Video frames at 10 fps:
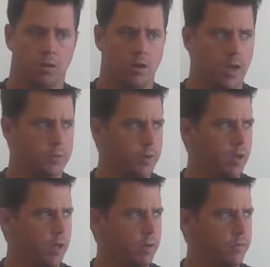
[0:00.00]
Yeah, it's
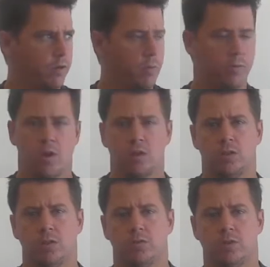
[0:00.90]
been very
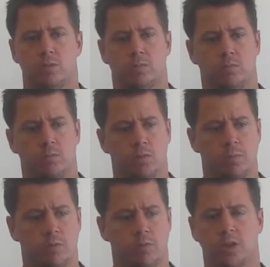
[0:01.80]
productive. It's
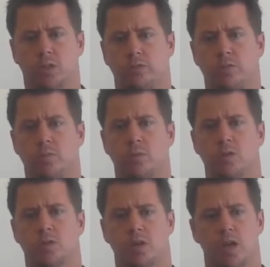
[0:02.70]
the progression from the
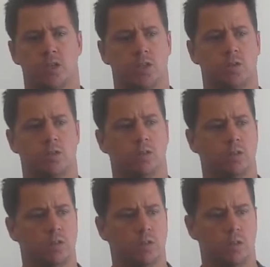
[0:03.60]
boys and the attitude
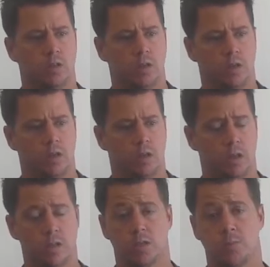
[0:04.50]

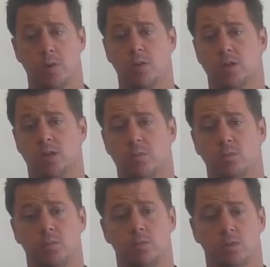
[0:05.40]
and the spirit of the
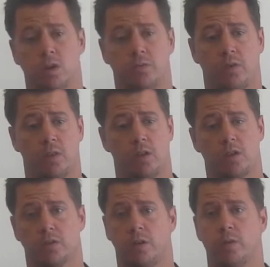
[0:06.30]
team so far in the
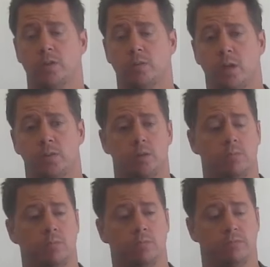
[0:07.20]
last 5 weeks has been
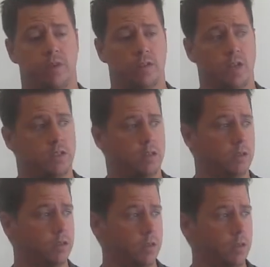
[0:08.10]
absolutely fantastic, and